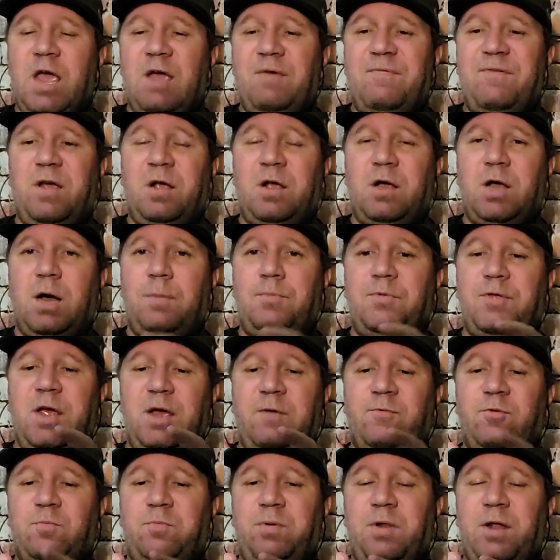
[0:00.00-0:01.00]
FA Cup. They
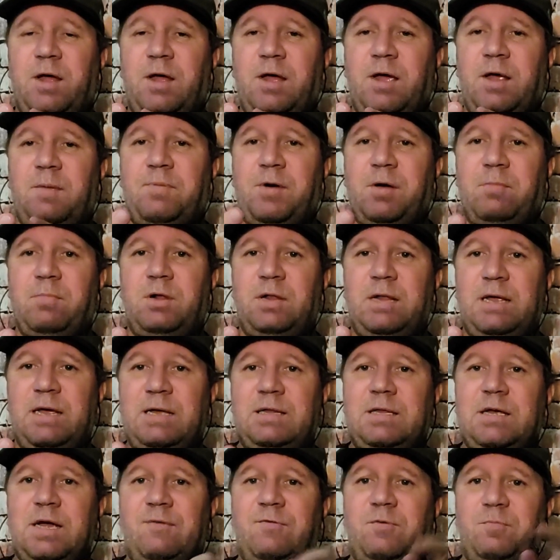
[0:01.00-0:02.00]
have to play Premier
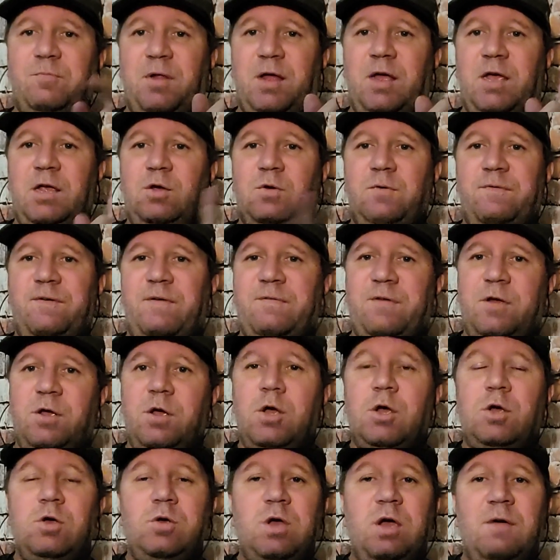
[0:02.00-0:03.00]
League. They have to play
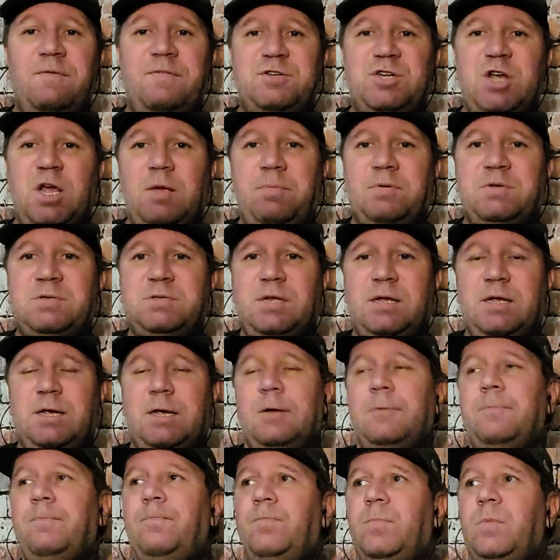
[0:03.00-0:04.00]
UEFA Champions League.
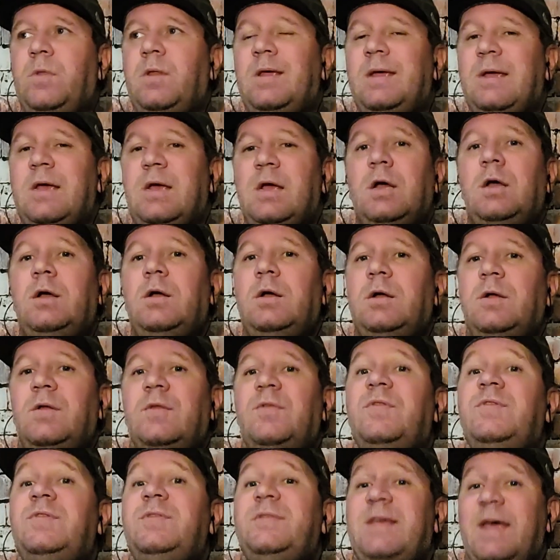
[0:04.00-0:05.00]

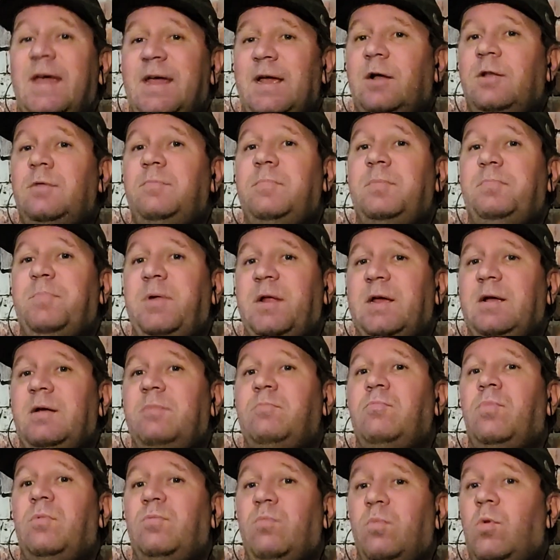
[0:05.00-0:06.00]
They're going to be
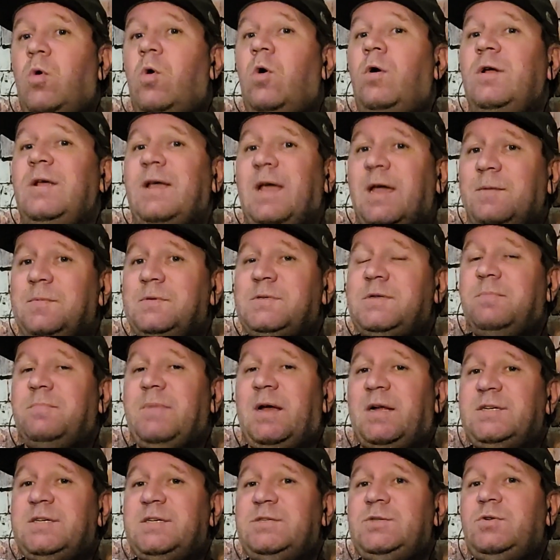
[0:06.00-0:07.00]
playing more games than
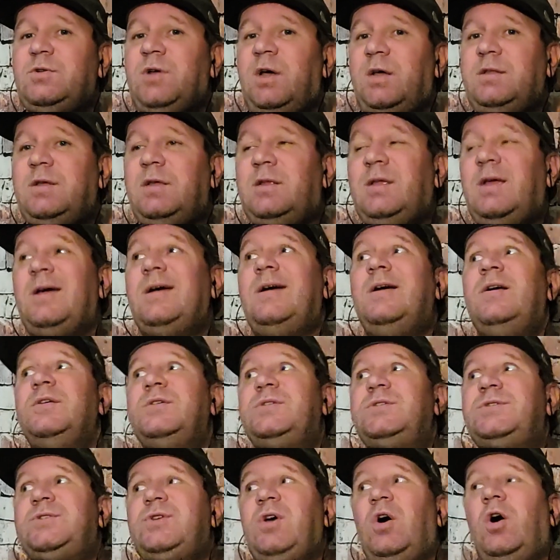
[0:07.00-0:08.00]
Manchester United.
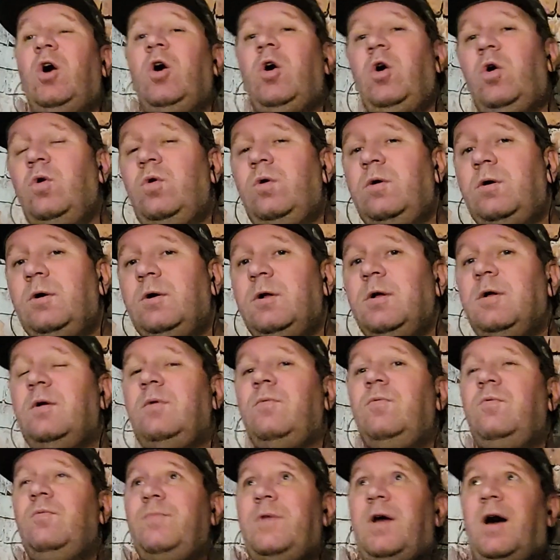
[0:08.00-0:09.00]
So
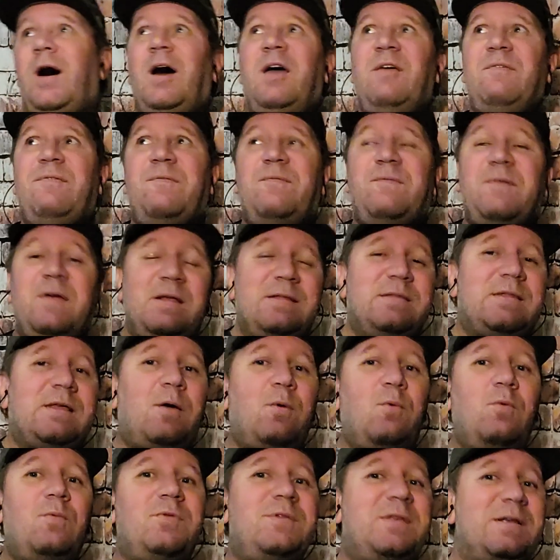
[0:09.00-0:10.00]
I think
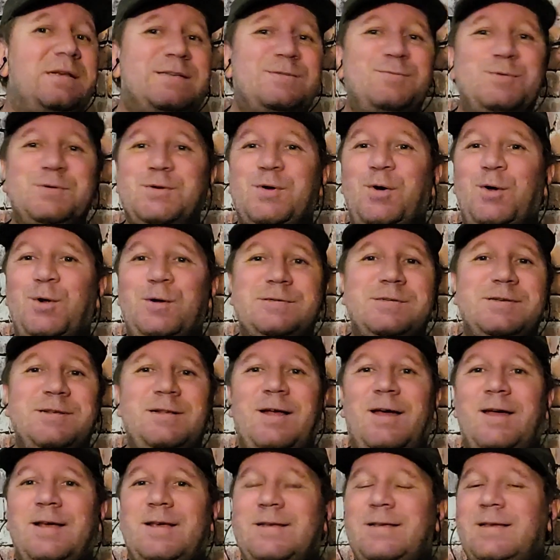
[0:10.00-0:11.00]
that this was also
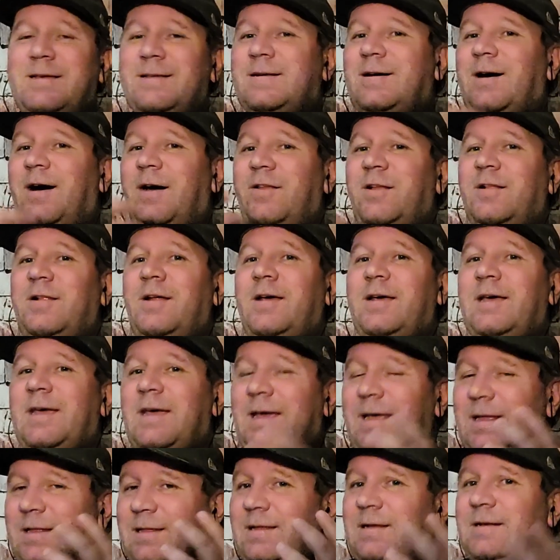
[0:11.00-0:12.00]
kind of like
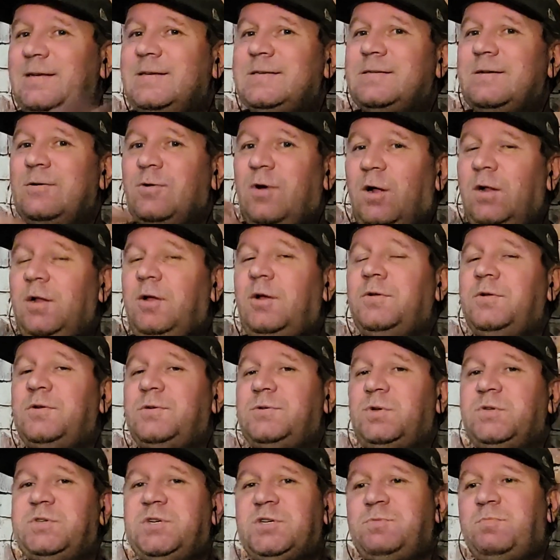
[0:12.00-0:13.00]
in his Ole Gunnar
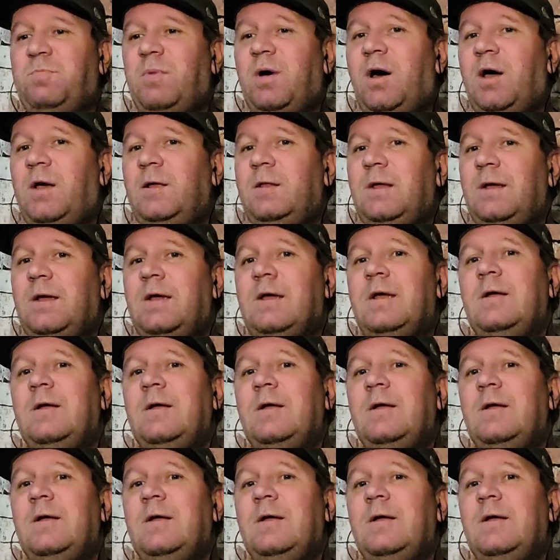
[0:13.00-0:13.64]
Solskjaer's mind.